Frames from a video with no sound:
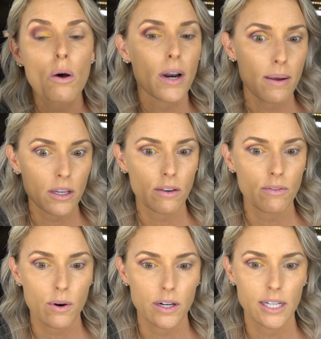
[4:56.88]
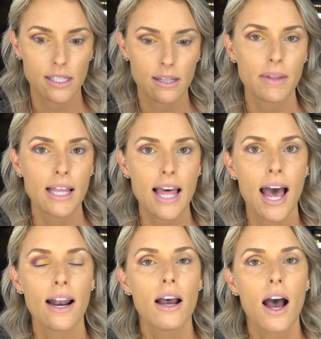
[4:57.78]
what I'm looking for is something
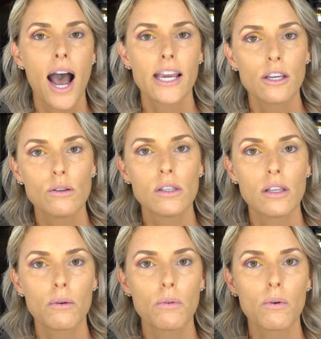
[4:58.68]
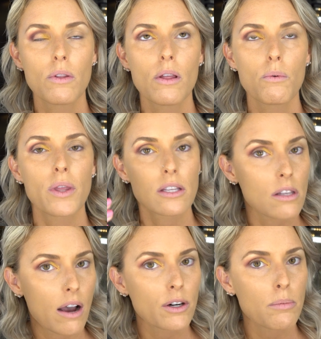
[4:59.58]
that I can use with a
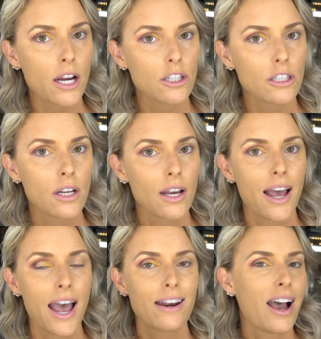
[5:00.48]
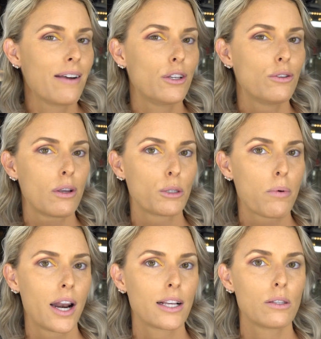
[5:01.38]
softer brush and not have to use so much
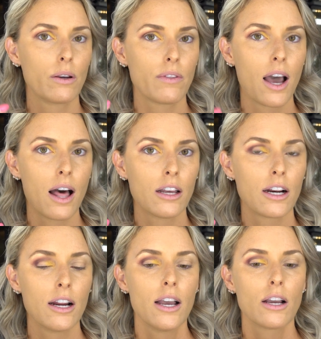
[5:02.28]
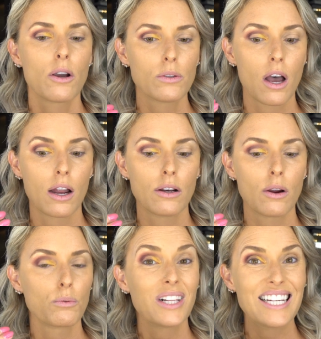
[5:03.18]
product. So if the color goes on
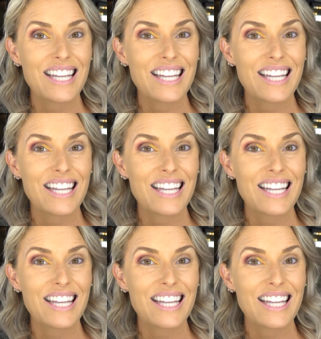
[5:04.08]
really